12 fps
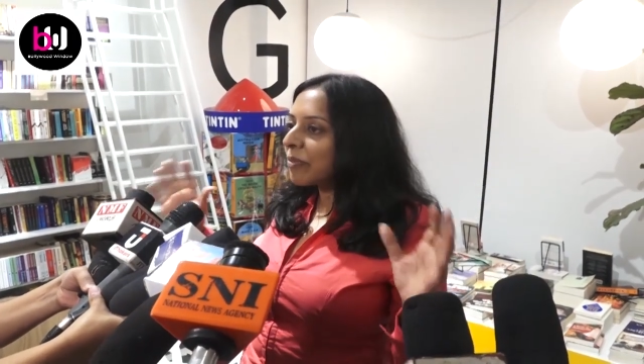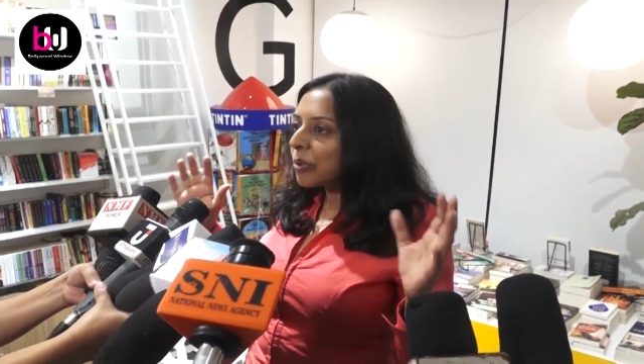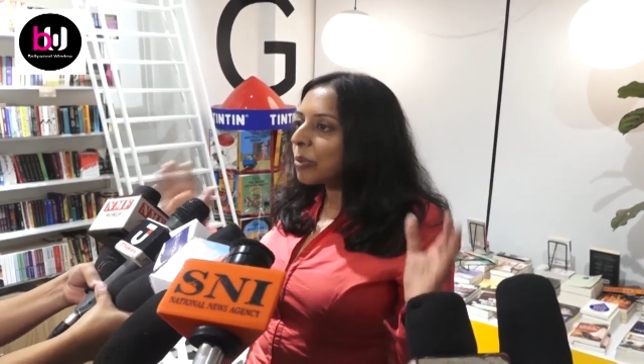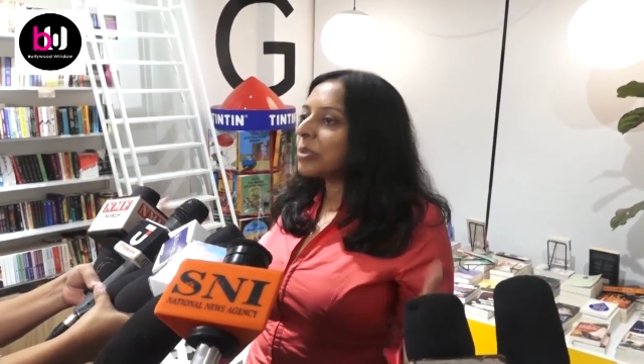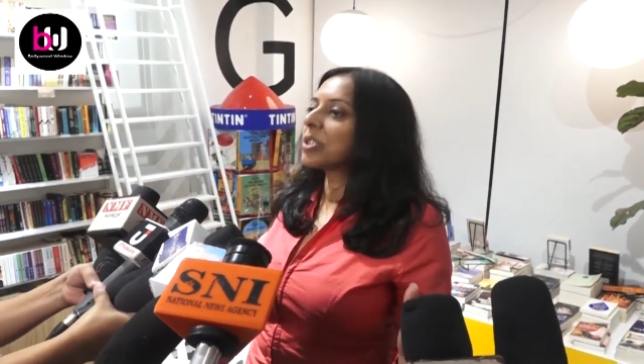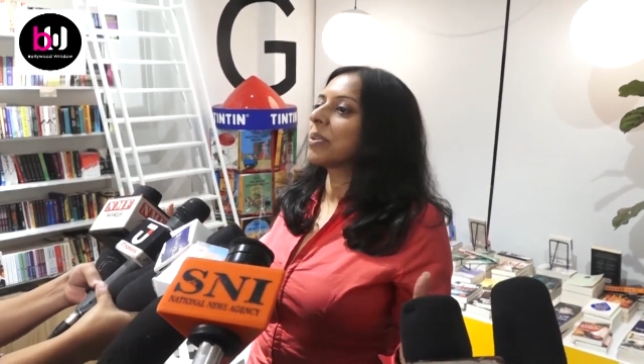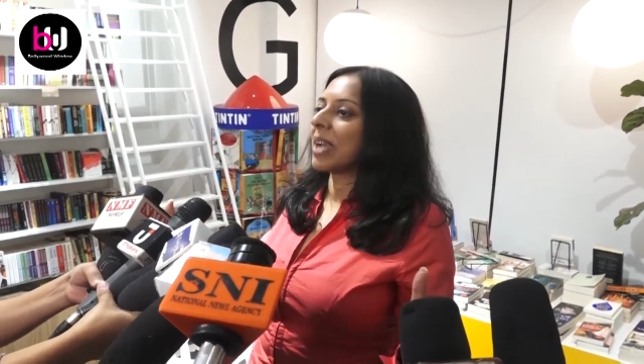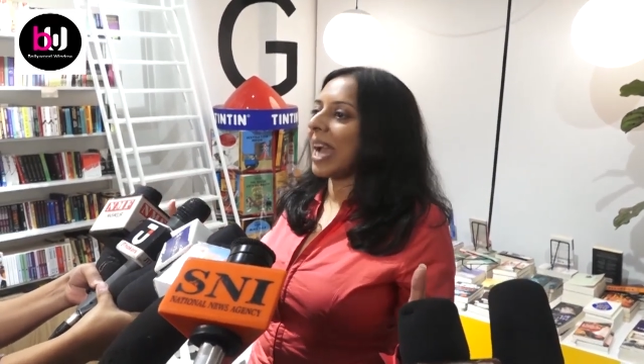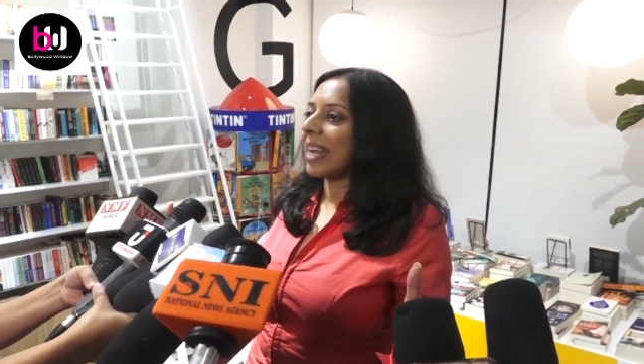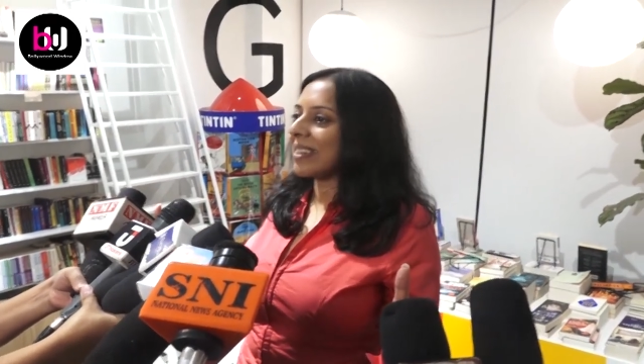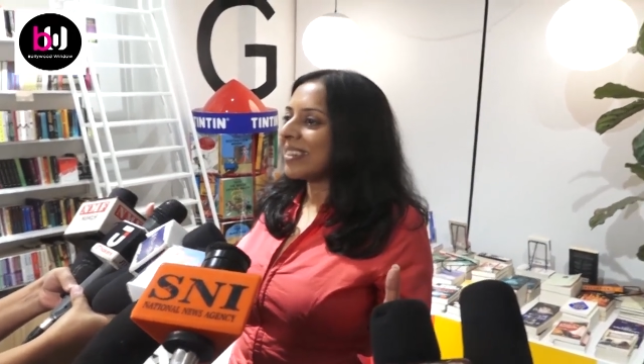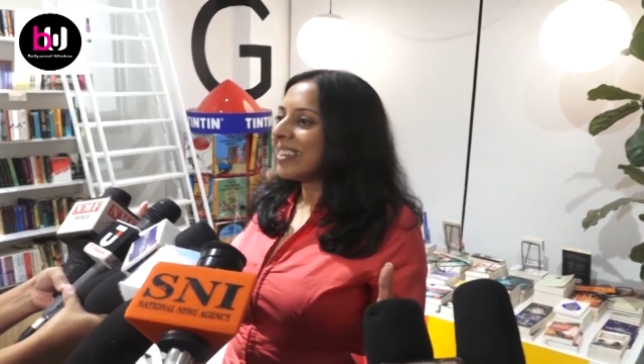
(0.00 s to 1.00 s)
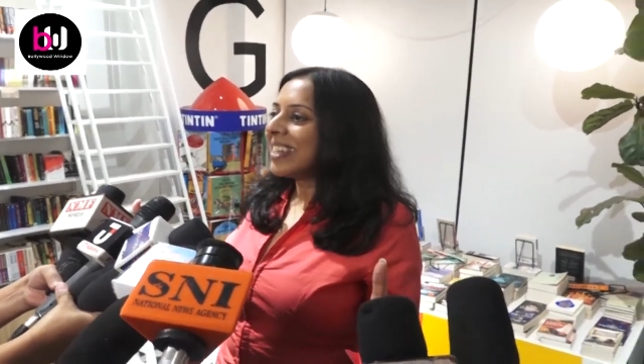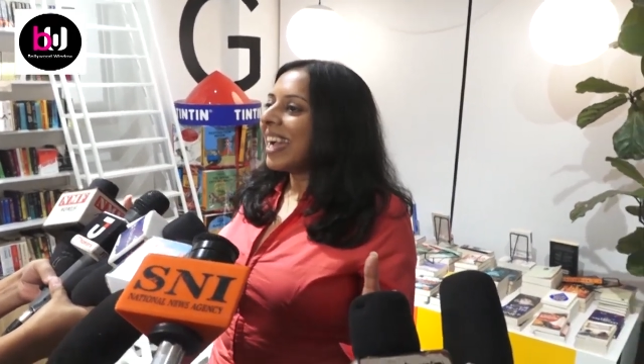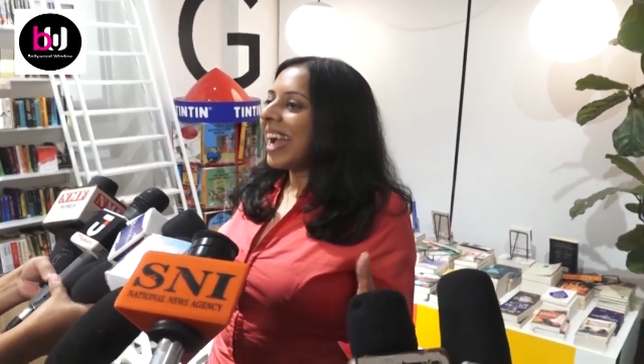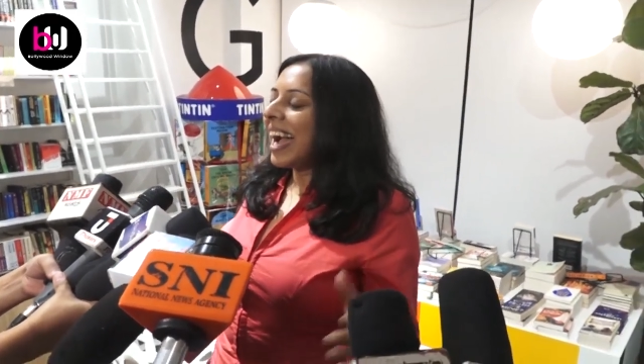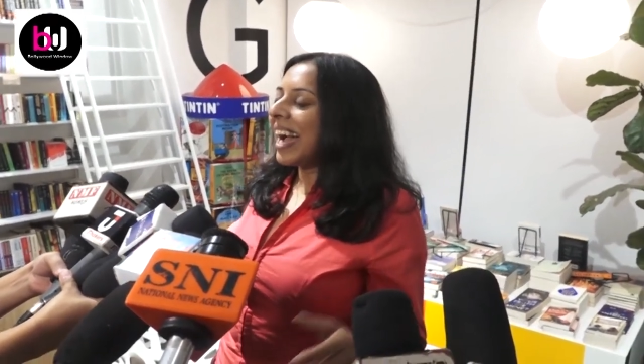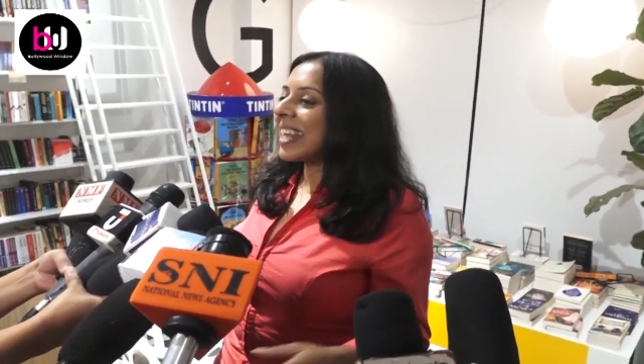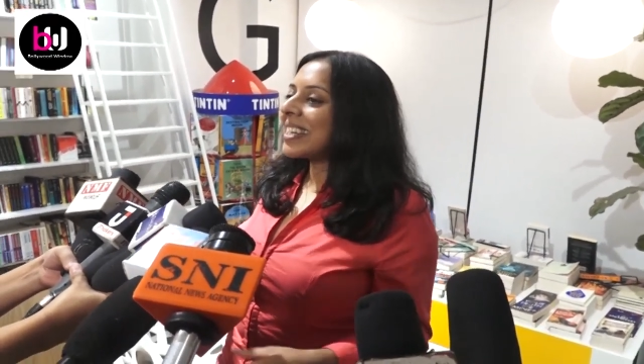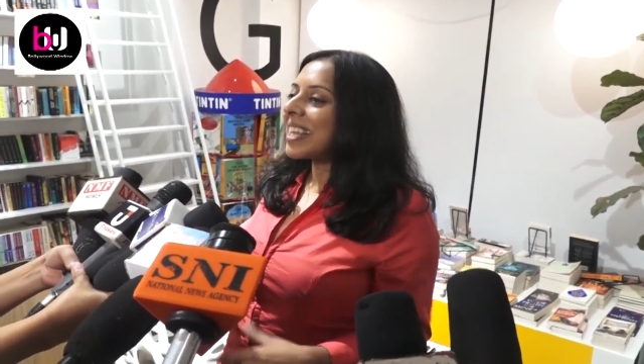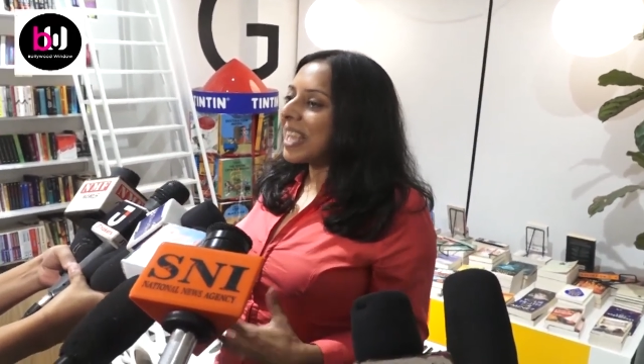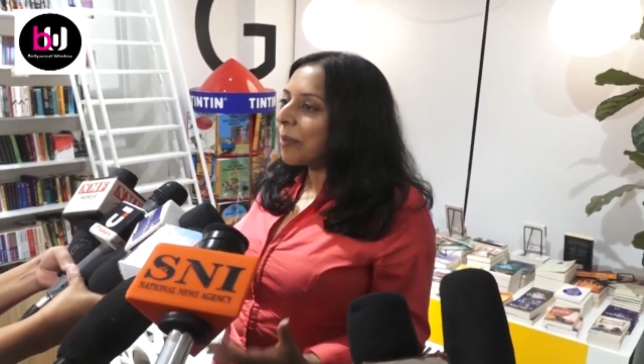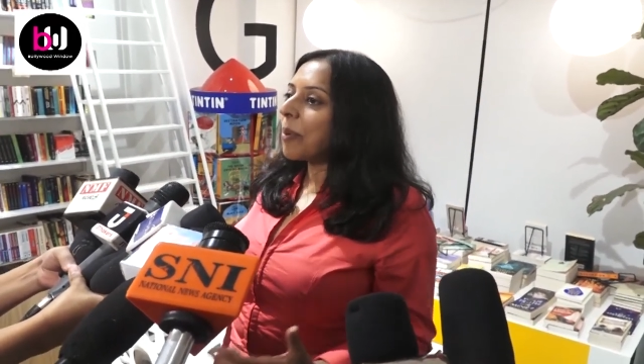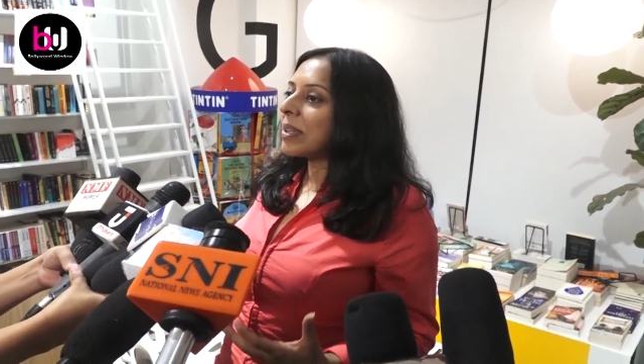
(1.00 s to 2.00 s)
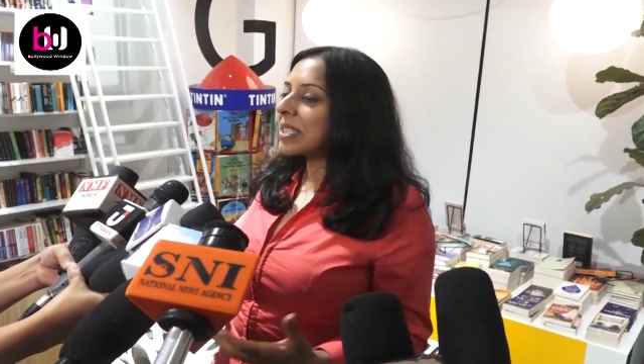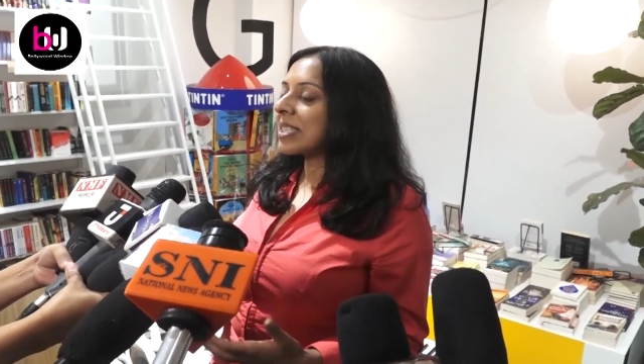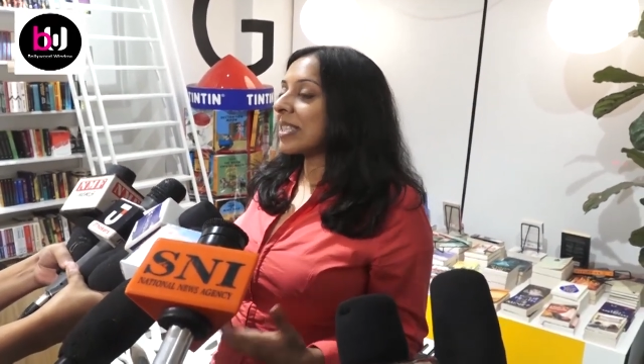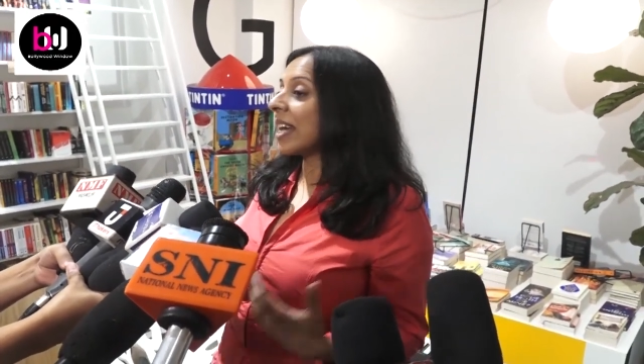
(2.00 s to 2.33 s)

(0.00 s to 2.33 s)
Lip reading: of course you can. And he was,